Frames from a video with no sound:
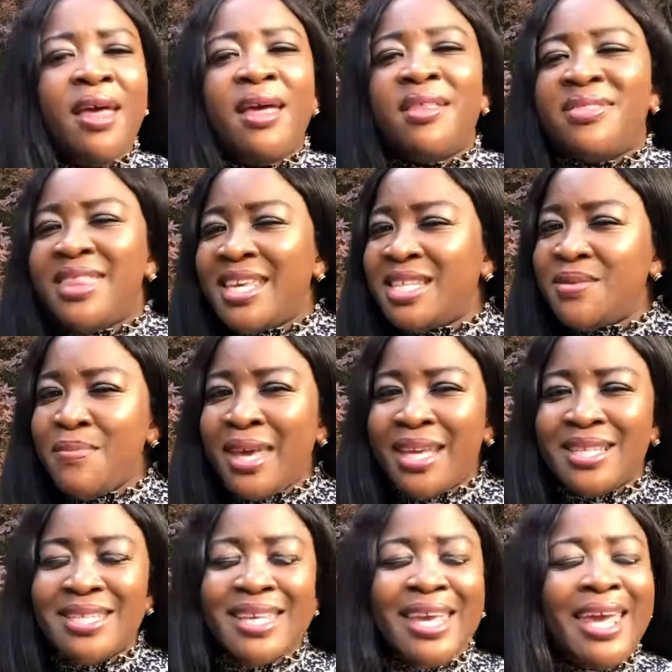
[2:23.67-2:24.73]
This
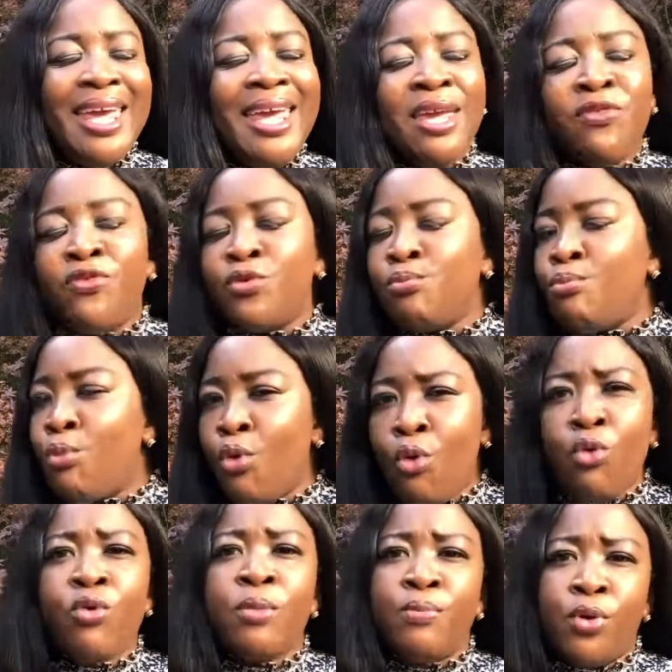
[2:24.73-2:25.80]
makes it even
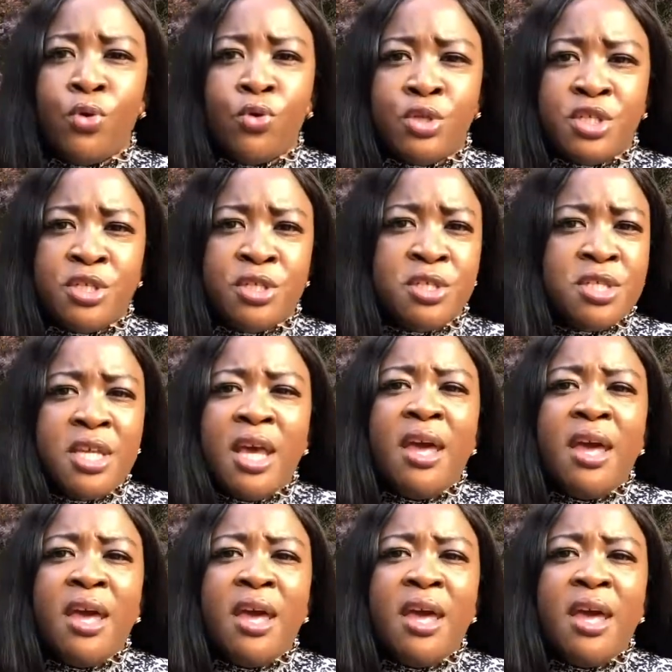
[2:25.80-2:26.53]
more important